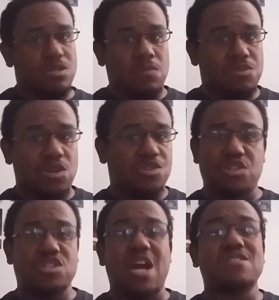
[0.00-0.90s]
I'm serious.
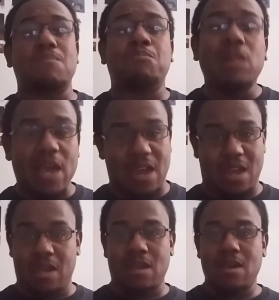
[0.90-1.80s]
This guy's a
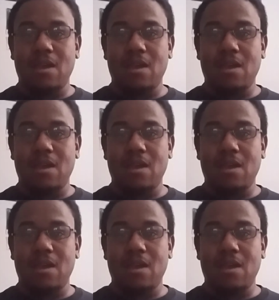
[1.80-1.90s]
plague.